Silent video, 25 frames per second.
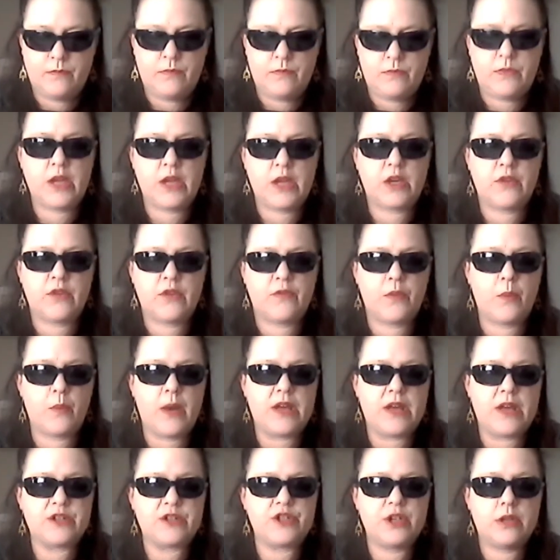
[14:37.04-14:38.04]
Thank you for
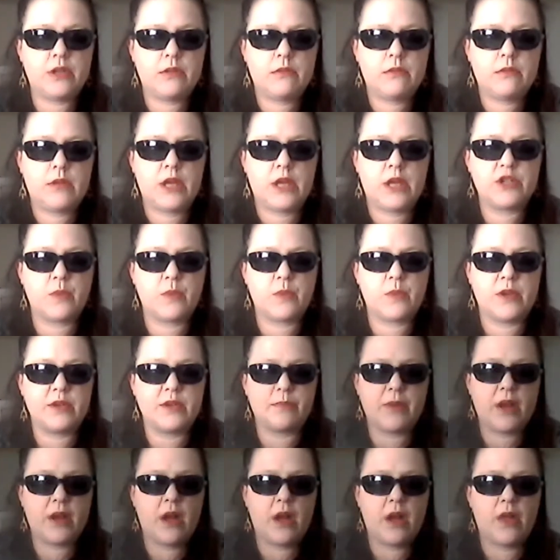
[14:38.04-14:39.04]
watching. I just wanted to
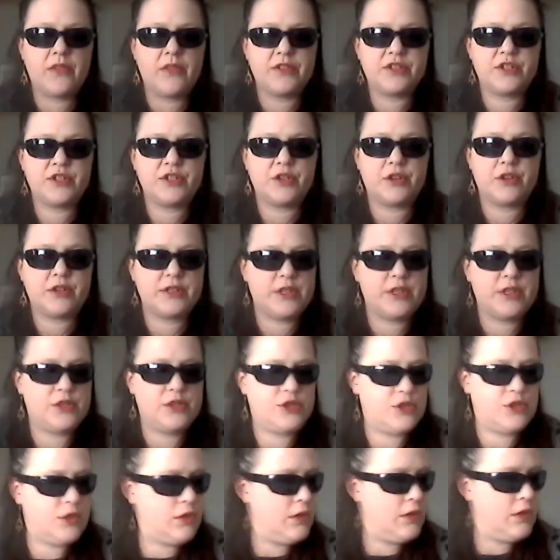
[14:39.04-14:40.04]
bring all this to your
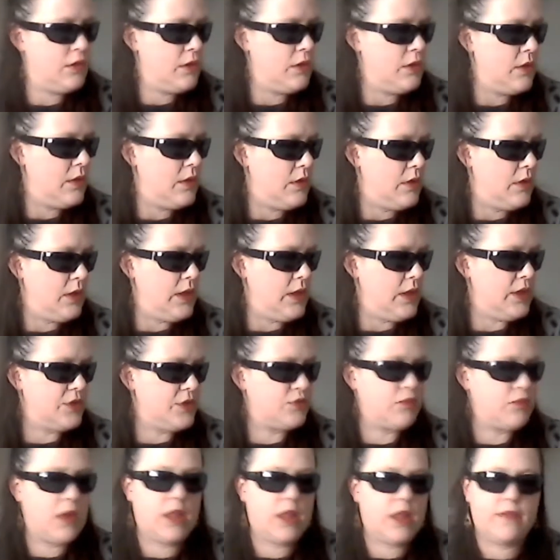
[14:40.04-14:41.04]
attention. It
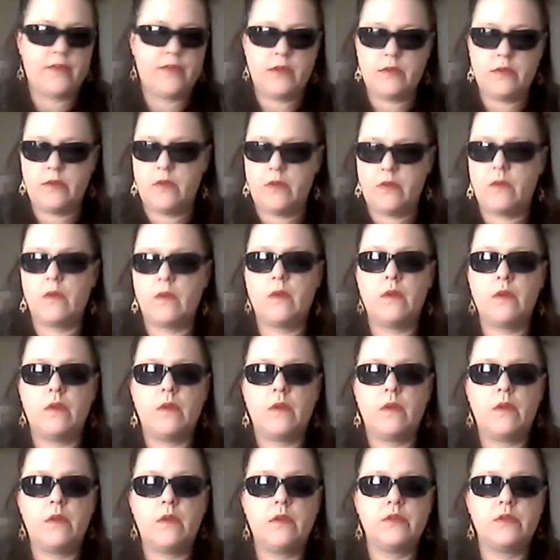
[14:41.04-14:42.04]
is relevant
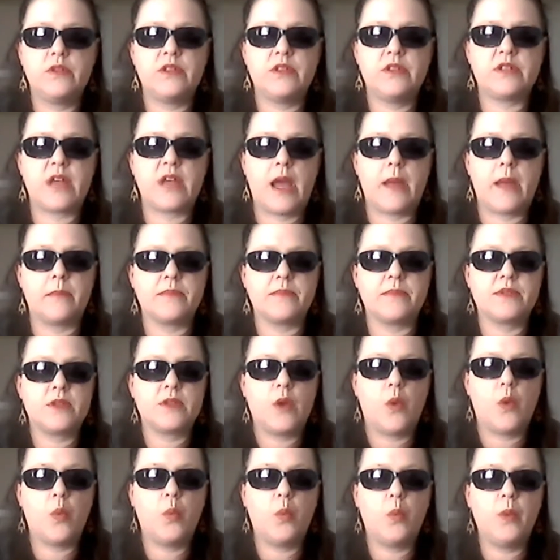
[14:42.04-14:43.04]
to the times
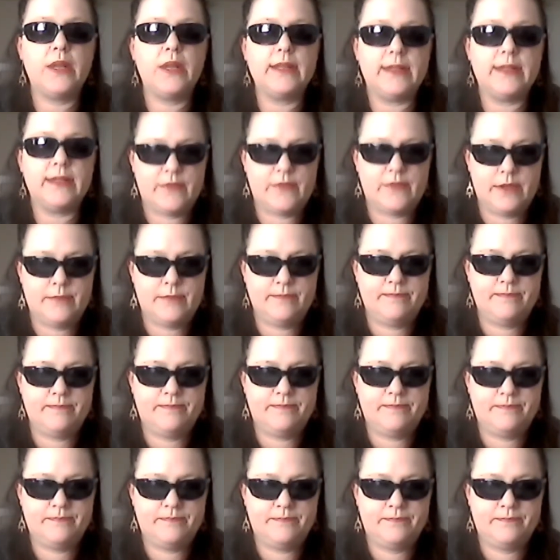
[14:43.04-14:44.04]
we live in.
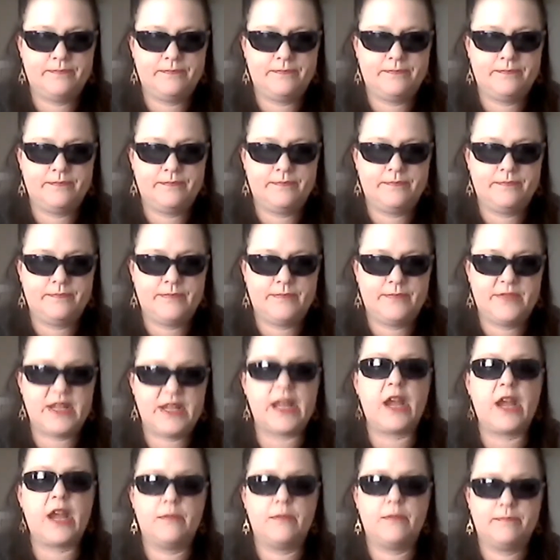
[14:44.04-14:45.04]

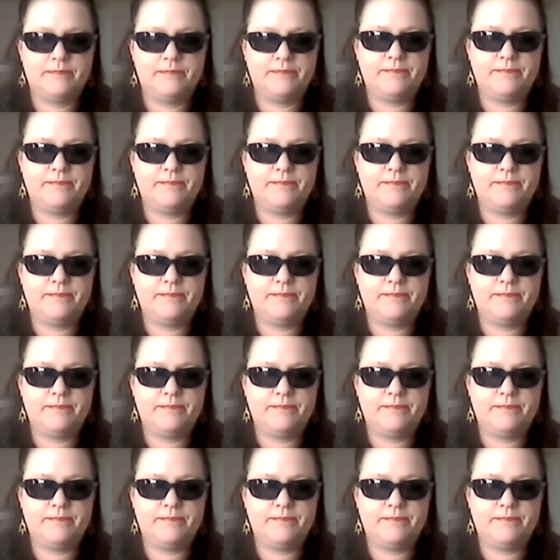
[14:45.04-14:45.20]
Take care.